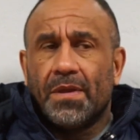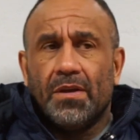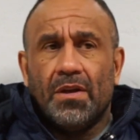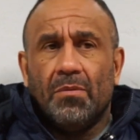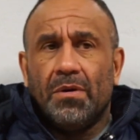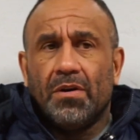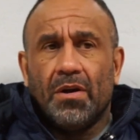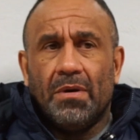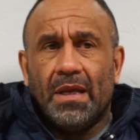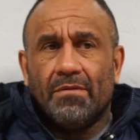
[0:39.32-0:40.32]
we could
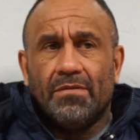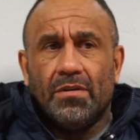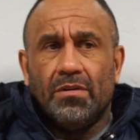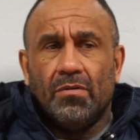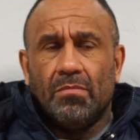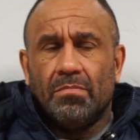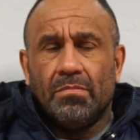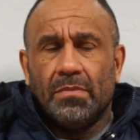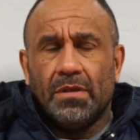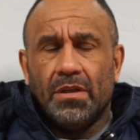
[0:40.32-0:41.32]
only have young,
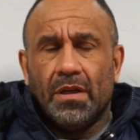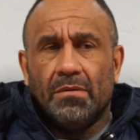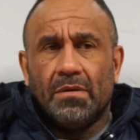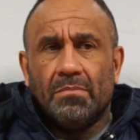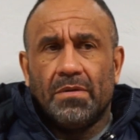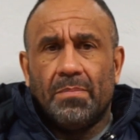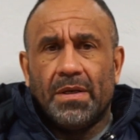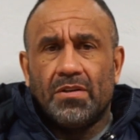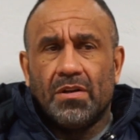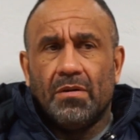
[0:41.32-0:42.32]
the
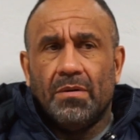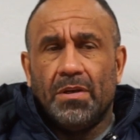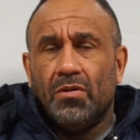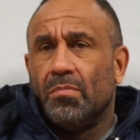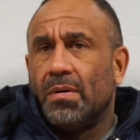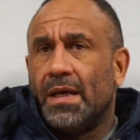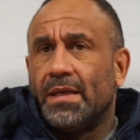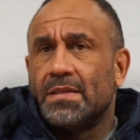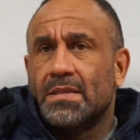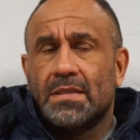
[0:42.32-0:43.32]
bench could only be young
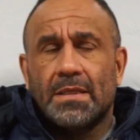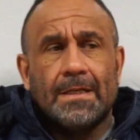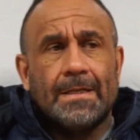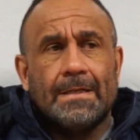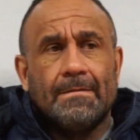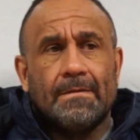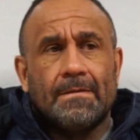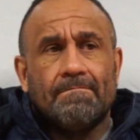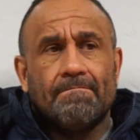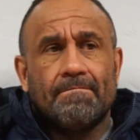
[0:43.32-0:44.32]
players, and
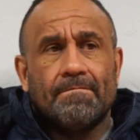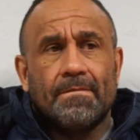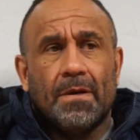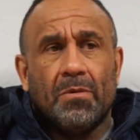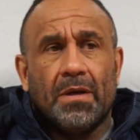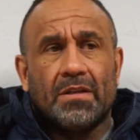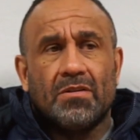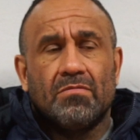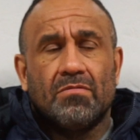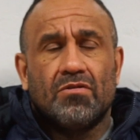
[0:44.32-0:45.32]
we had
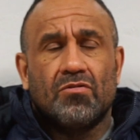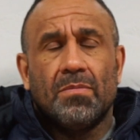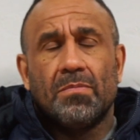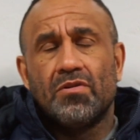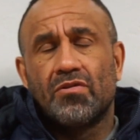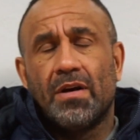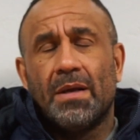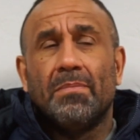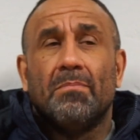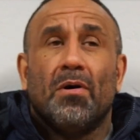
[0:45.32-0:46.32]
to scrimp and
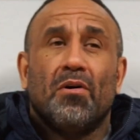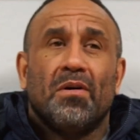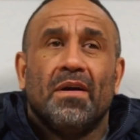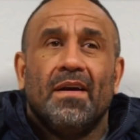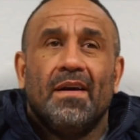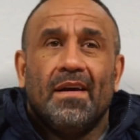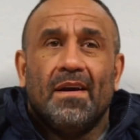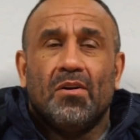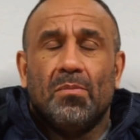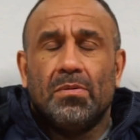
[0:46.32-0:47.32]
scrape and borrow
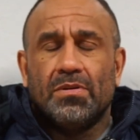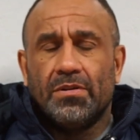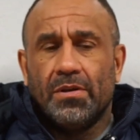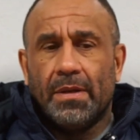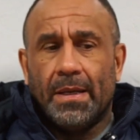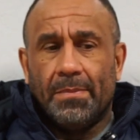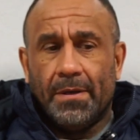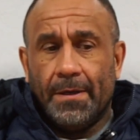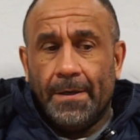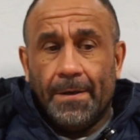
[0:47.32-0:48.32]
a couple to do that. But